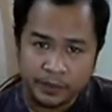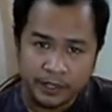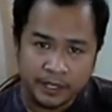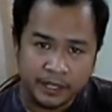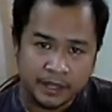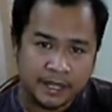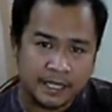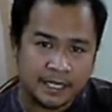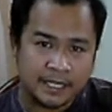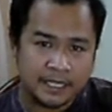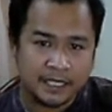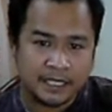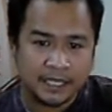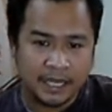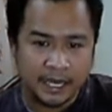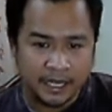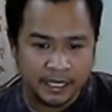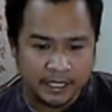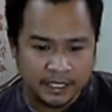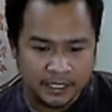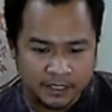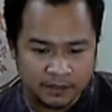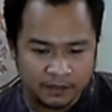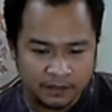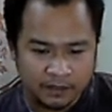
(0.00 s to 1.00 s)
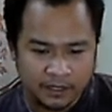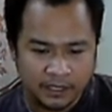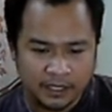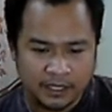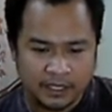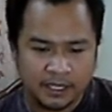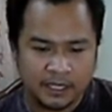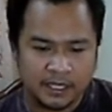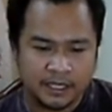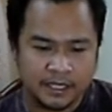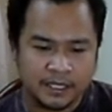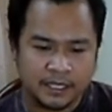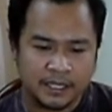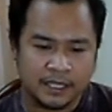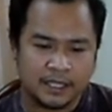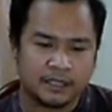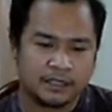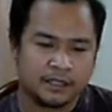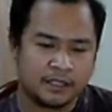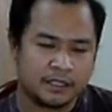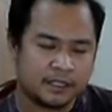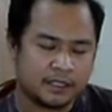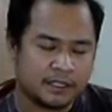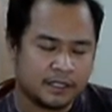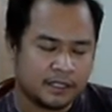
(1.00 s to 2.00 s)
be at the sides of the
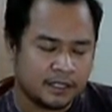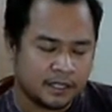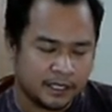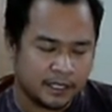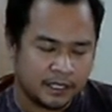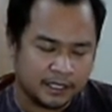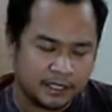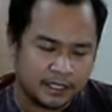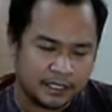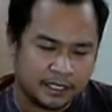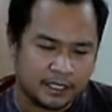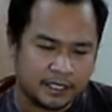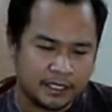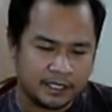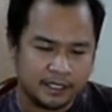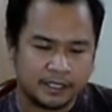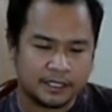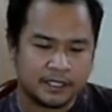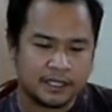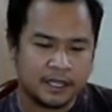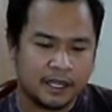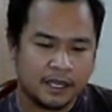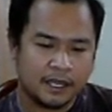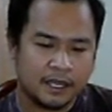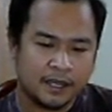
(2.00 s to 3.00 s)
glaciers.